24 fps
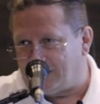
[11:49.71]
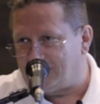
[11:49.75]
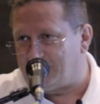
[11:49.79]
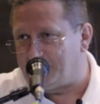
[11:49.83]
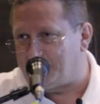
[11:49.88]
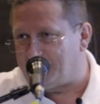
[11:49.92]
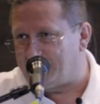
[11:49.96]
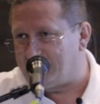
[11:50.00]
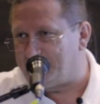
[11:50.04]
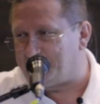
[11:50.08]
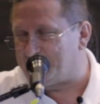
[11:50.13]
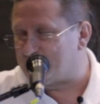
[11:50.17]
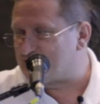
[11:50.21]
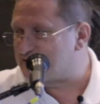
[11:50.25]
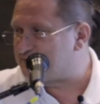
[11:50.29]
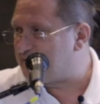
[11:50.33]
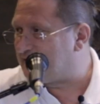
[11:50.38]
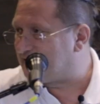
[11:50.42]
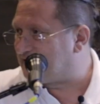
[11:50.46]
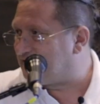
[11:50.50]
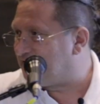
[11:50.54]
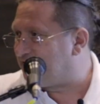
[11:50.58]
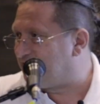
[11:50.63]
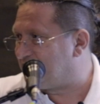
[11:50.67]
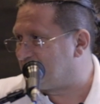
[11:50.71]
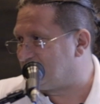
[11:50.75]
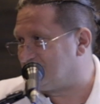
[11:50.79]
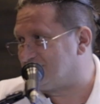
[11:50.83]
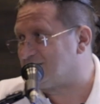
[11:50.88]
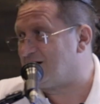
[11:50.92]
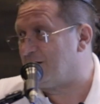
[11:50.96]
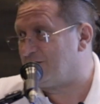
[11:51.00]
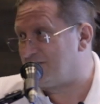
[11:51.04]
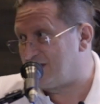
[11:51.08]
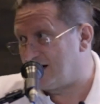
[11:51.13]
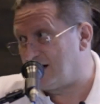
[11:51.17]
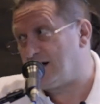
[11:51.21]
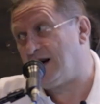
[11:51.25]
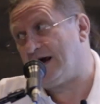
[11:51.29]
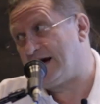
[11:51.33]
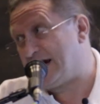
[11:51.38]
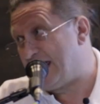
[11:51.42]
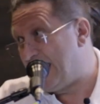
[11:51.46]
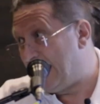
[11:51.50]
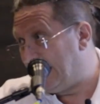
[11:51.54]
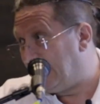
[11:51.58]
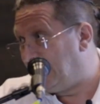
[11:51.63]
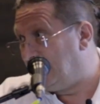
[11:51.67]
other perspective it is something
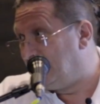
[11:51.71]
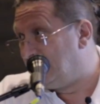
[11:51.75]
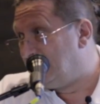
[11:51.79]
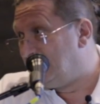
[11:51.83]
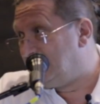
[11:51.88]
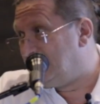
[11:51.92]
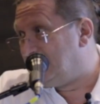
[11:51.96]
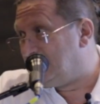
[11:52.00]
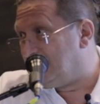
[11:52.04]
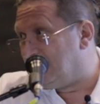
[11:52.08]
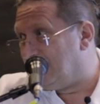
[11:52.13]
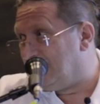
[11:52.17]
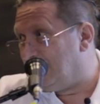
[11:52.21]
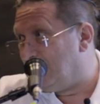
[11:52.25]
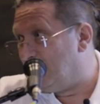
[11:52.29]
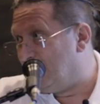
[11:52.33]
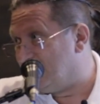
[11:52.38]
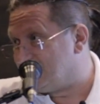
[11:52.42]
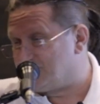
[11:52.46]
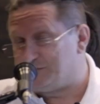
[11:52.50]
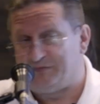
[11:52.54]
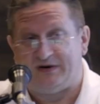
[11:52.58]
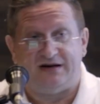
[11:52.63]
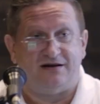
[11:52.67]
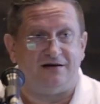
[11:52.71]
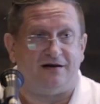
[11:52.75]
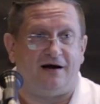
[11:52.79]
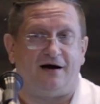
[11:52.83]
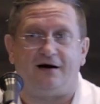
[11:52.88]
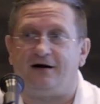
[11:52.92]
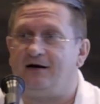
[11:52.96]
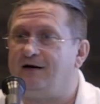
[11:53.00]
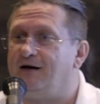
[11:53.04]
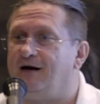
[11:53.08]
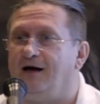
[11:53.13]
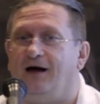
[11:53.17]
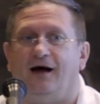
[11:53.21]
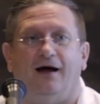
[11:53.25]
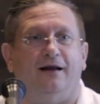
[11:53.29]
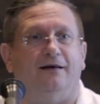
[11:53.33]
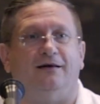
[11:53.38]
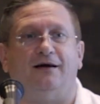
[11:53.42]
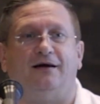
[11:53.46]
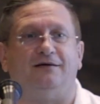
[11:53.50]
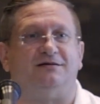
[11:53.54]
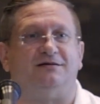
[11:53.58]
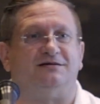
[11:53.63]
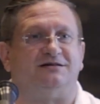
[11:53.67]
like hell. Who has been there,
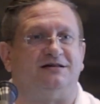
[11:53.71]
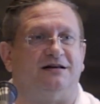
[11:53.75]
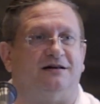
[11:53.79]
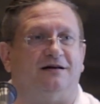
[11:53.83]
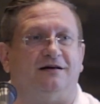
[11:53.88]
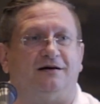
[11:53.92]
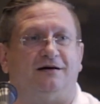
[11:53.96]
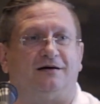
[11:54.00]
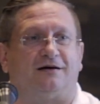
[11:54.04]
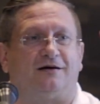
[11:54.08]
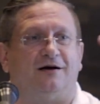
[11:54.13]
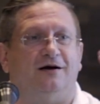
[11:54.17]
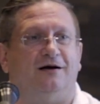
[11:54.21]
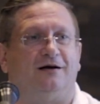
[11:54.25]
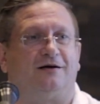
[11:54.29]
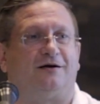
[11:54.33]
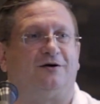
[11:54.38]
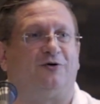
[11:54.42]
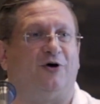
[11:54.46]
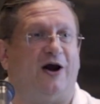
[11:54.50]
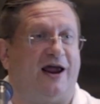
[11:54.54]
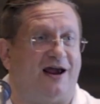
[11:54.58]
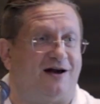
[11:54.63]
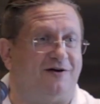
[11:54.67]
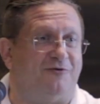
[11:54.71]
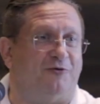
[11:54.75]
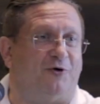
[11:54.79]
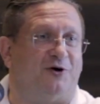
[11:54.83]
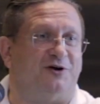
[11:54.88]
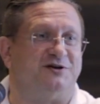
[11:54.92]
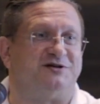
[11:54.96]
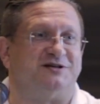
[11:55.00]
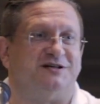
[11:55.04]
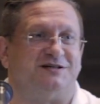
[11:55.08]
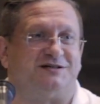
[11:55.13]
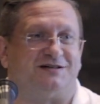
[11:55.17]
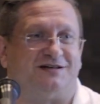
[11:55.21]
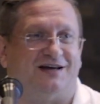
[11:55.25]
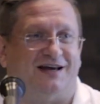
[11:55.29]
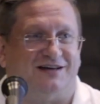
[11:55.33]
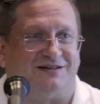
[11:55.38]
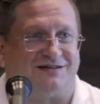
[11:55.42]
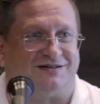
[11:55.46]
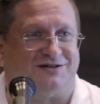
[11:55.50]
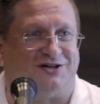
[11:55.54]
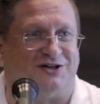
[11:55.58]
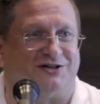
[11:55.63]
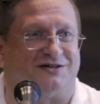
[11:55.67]
and I see the Craig, for instance,
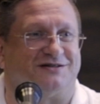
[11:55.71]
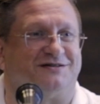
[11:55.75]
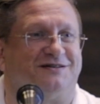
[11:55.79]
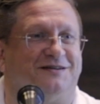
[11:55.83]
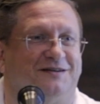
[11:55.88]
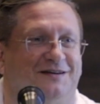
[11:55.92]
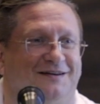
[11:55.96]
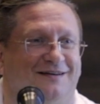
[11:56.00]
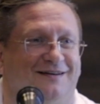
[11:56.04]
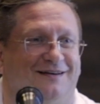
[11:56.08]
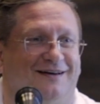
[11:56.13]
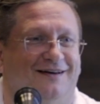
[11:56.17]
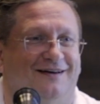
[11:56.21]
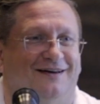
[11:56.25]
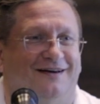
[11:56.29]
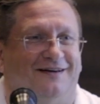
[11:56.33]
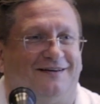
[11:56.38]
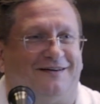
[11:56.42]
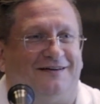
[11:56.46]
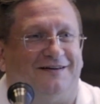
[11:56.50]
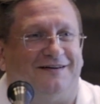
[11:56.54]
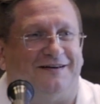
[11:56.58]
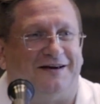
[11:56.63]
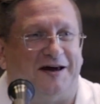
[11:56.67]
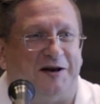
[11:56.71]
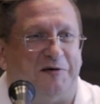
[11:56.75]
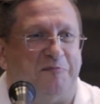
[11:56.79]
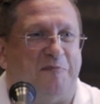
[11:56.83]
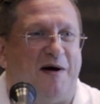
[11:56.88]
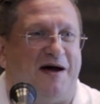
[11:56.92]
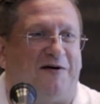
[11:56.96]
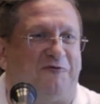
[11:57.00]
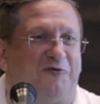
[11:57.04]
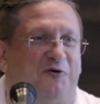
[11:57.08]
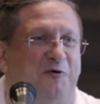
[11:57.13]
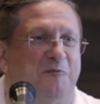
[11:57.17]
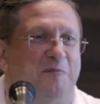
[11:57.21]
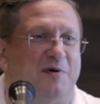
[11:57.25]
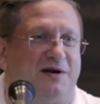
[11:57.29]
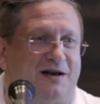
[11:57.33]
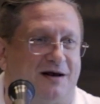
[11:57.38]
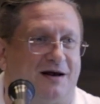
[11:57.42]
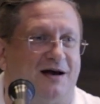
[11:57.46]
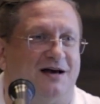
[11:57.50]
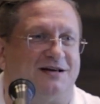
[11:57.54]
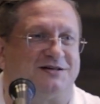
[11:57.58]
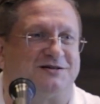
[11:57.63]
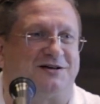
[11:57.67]
has just get back from
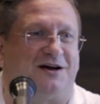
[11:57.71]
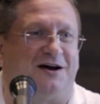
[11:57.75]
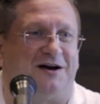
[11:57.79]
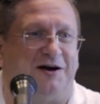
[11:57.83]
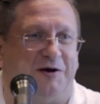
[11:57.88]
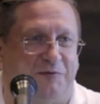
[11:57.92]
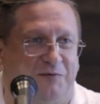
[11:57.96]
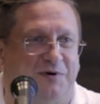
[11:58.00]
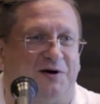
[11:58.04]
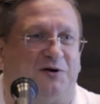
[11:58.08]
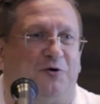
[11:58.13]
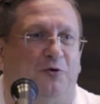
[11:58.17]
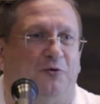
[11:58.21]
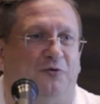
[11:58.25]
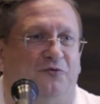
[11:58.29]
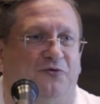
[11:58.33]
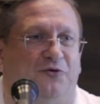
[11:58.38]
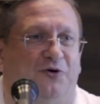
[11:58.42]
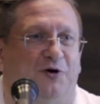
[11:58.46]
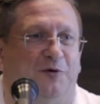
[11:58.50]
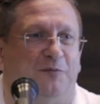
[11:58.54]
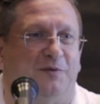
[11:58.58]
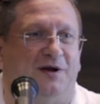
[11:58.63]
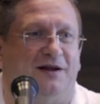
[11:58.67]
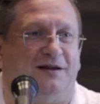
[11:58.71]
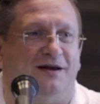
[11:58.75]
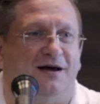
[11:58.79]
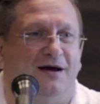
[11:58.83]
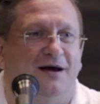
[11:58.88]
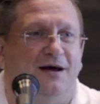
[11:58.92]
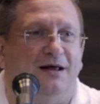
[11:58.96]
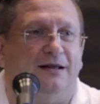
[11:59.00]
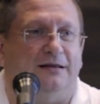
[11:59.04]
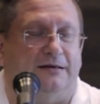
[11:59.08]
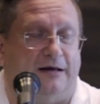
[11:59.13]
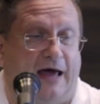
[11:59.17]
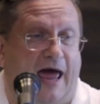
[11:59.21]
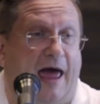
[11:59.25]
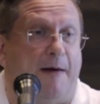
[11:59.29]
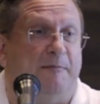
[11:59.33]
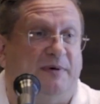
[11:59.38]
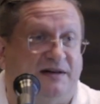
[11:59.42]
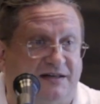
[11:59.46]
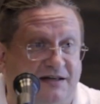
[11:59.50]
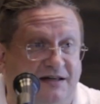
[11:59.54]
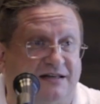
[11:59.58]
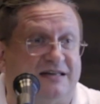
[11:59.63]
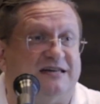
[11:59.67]
Madagascar. He will confirm that the
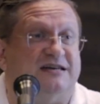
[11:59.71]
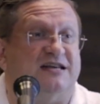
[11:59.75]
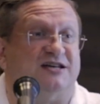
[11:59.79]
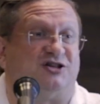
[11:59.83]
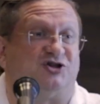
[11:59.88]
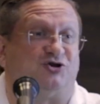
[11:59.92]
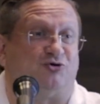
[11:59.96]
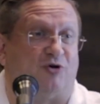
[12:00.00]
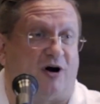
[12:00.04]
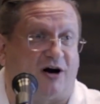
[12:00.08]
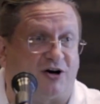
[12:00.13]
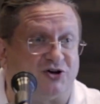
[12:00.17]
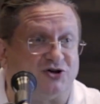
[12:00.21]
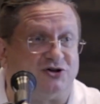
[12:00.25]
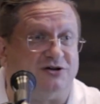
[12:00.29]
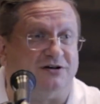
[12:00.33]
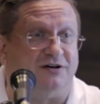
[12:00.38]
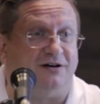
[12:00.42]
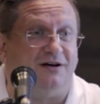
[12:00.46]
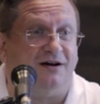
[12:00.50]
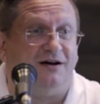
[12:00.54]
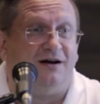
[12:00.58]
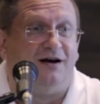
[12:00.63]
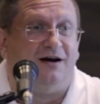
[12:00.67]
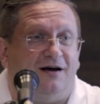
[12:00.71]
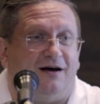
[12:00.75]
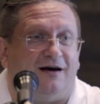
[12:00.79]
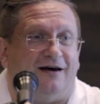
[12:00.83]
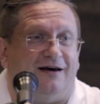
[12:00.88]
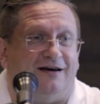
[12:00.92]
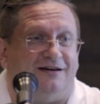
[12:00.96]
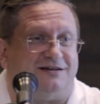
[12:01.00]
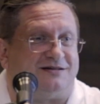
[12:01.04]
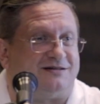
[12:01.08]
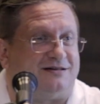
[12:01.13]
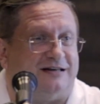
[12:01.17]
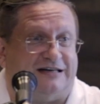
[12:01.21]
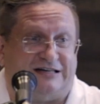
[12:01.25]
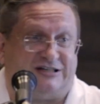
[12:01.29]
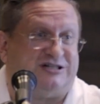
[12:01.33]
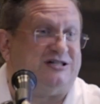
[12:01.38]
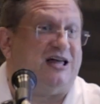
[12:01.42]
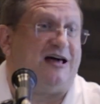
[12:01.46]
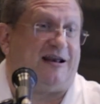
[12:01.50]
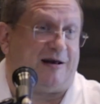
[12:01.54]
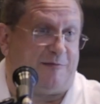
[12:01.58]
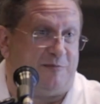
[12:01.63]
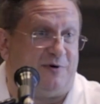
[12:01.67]
habitat destruction is
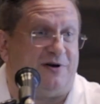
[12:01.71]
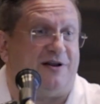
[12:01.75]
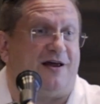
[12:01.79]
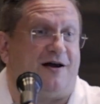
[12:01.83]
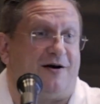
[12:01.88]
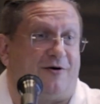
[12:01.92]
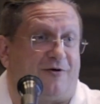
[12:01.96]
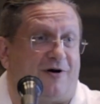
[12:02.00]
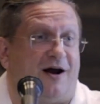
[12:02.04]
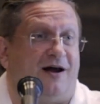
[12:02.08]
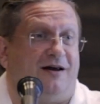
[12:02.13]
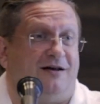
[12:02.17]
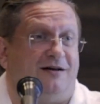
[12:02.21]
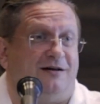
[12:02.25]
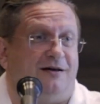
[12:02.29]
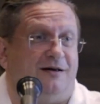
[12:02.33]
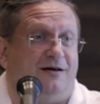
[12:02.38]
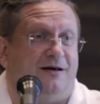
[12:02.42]
terrible there, right?